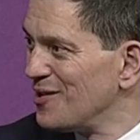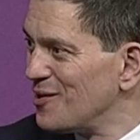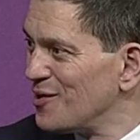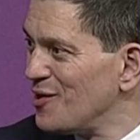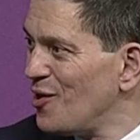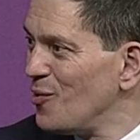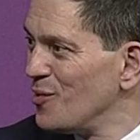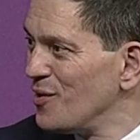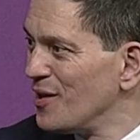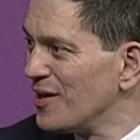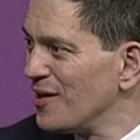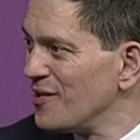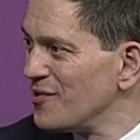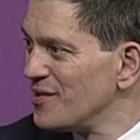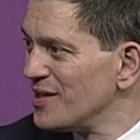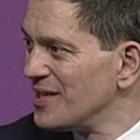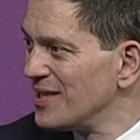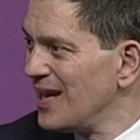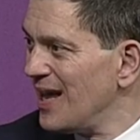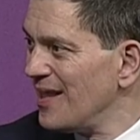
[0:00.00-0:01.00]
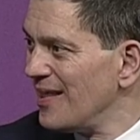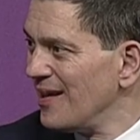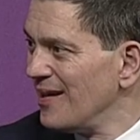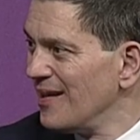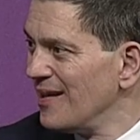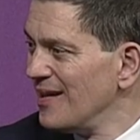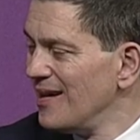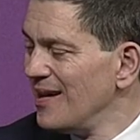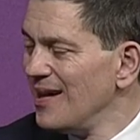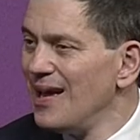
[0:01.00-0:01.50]
that could hold the country together.
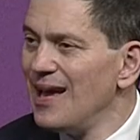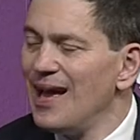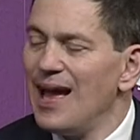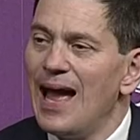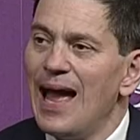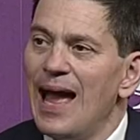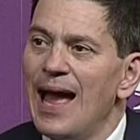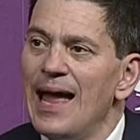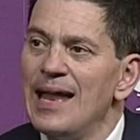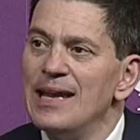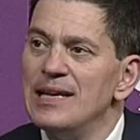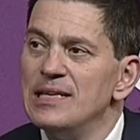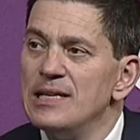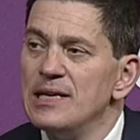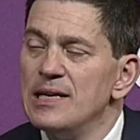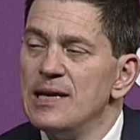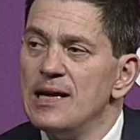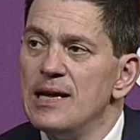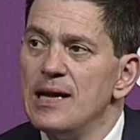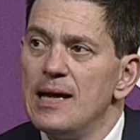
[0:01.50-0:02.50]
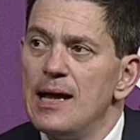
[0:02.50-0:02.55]
And